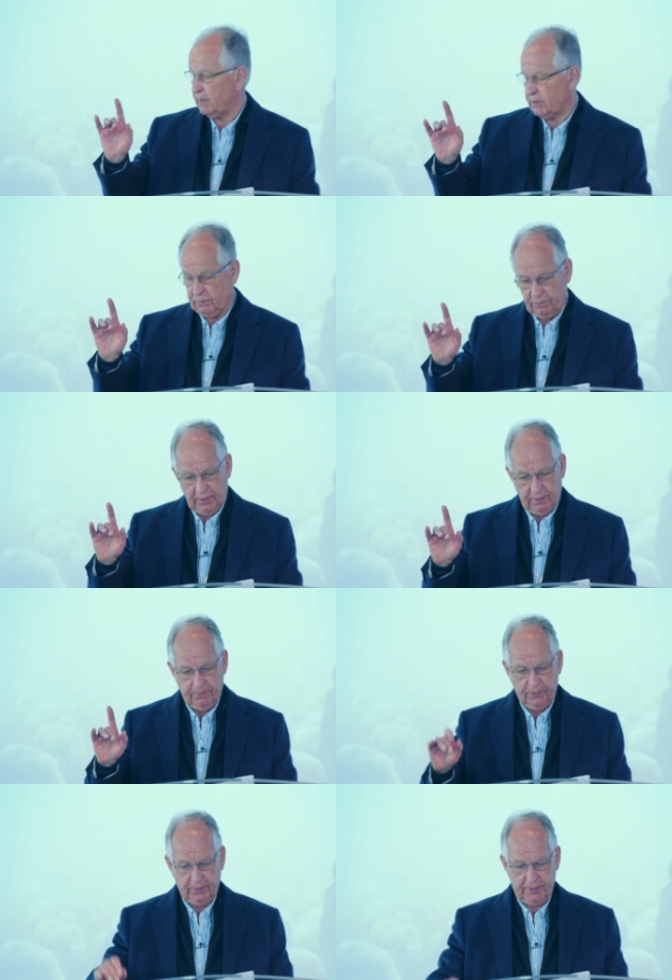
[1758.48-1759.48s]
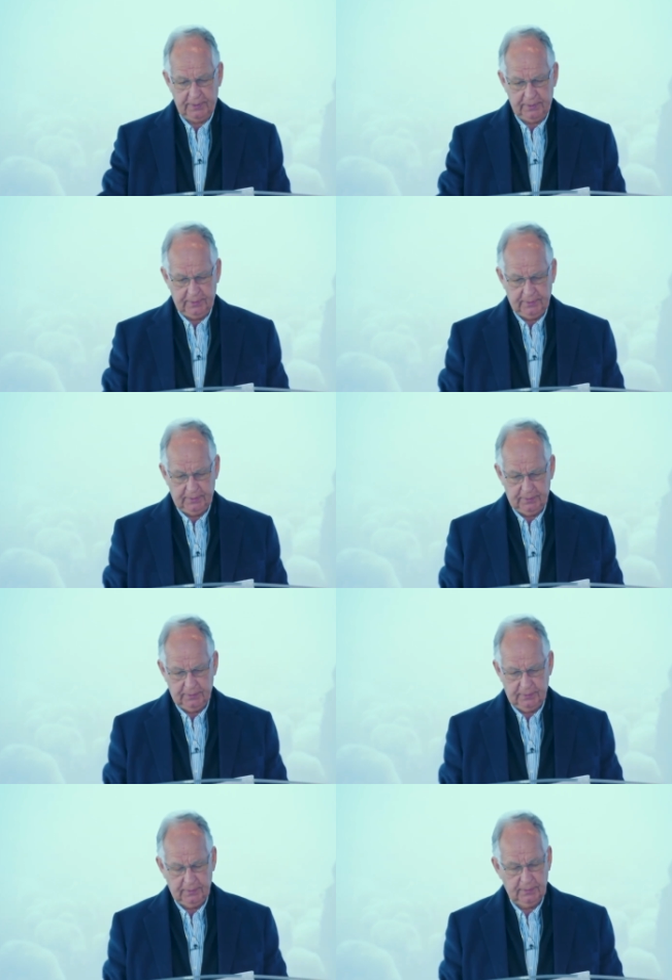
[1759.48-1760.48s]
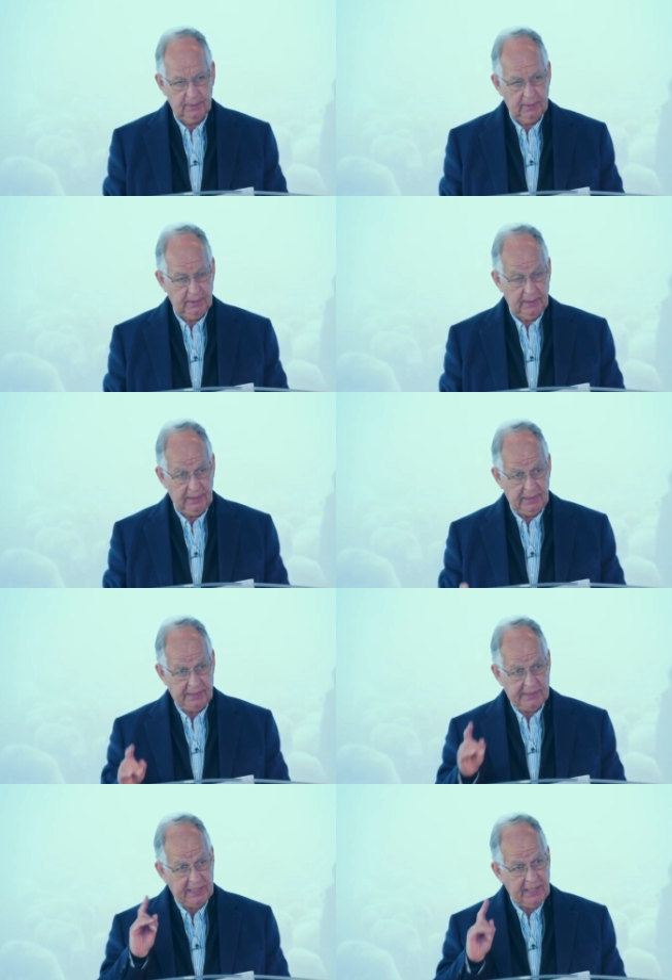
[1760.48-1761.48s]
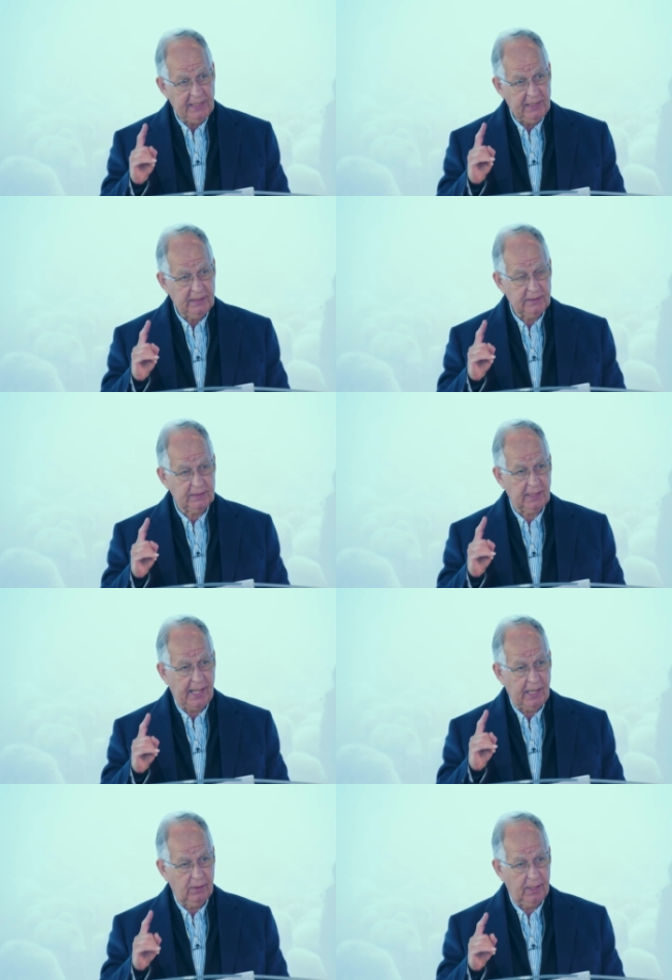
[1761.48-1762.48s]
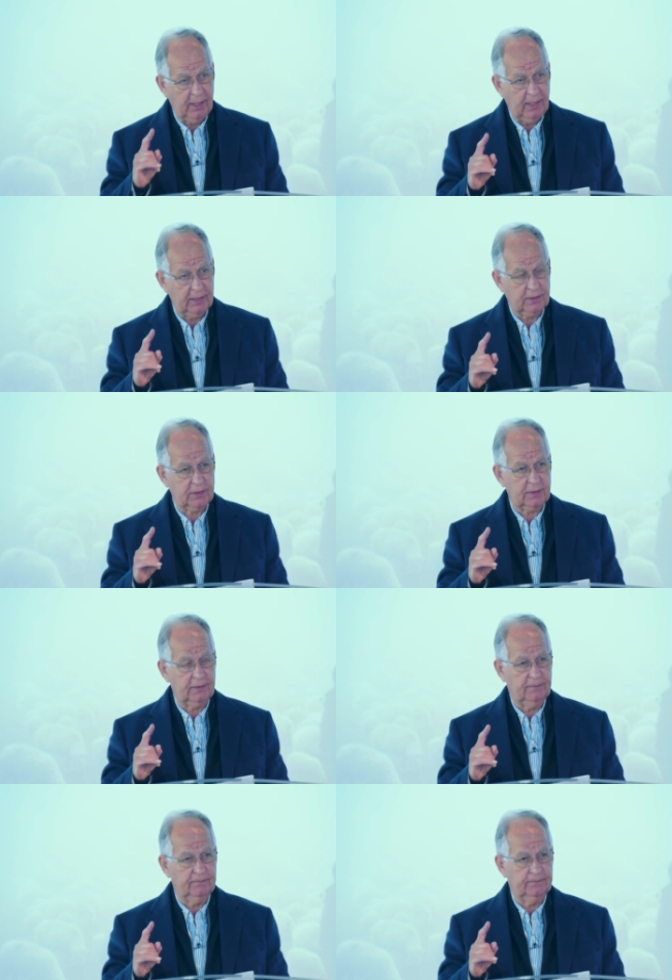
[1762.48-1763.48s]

This is very important. He sees our hearts.